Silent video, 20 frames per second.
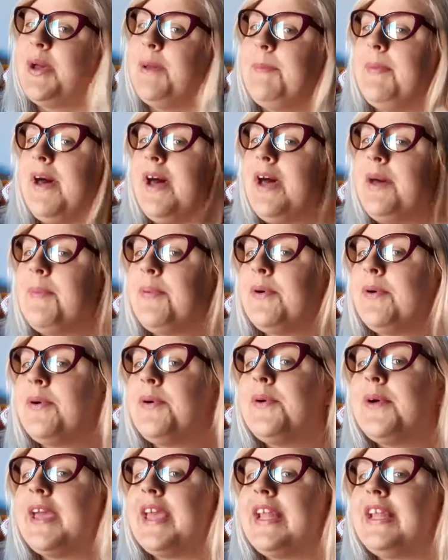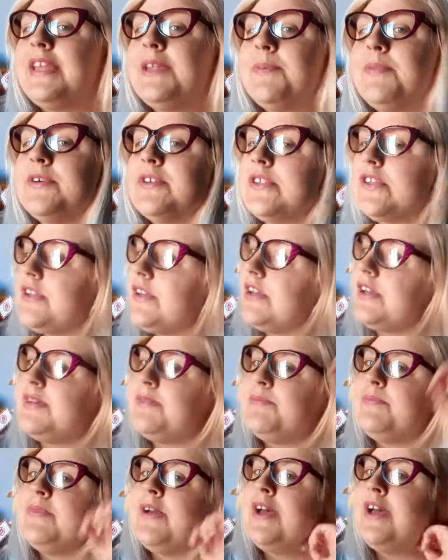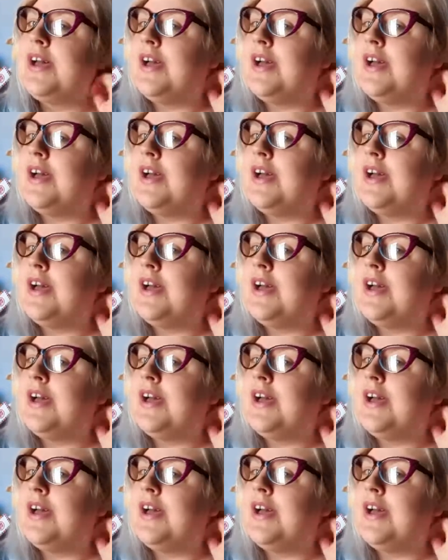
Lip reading: purple in the bottom,